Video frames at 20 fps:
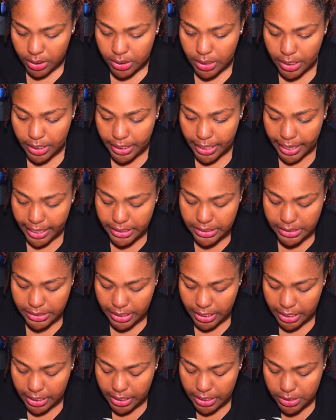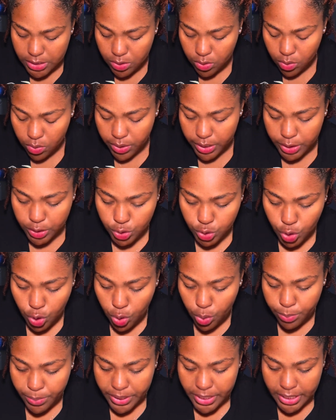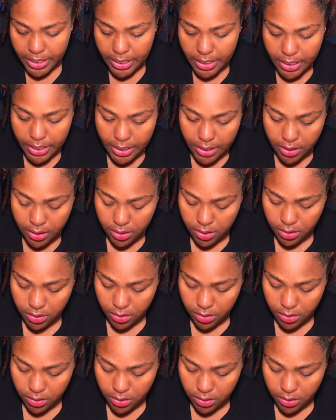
The next thing is going to be,